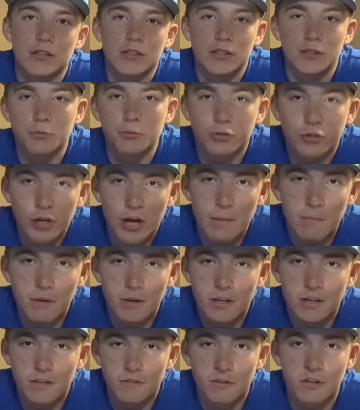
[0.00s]
the subscribe
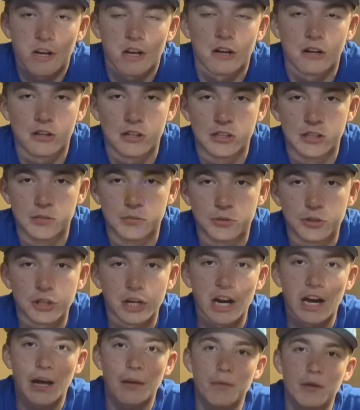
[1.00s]
button if you're not already
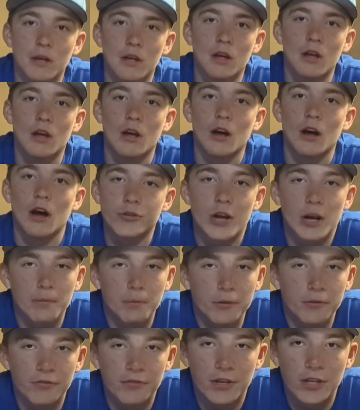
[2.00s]
subscribed. We're trying
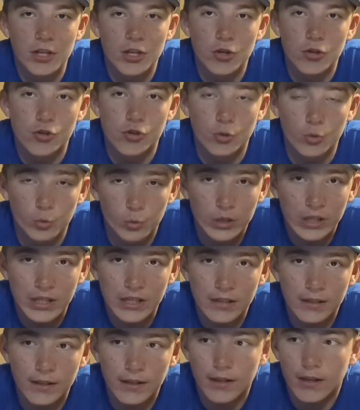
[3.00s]
to post videos
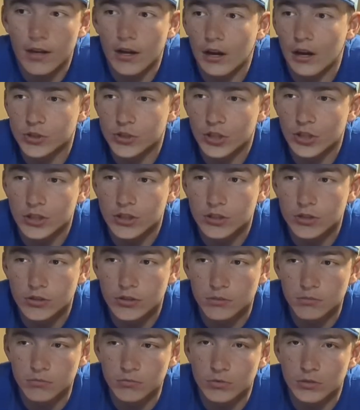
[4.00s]
weekly.
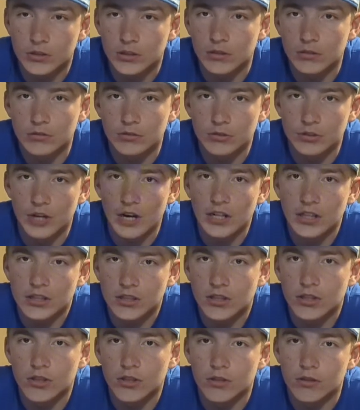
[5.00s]
We're trying to
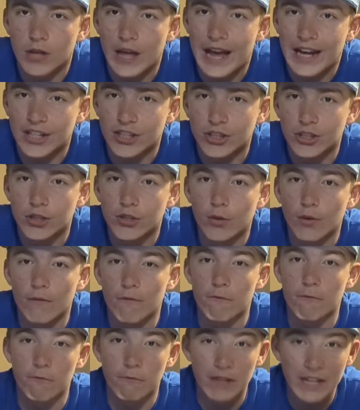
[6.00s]
start actually
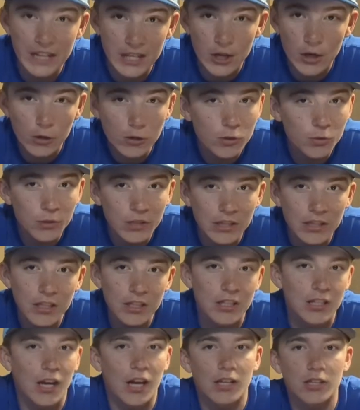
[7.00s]
doing videos
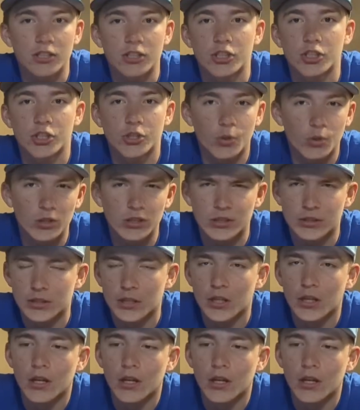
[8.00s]
weekly and not just shorts.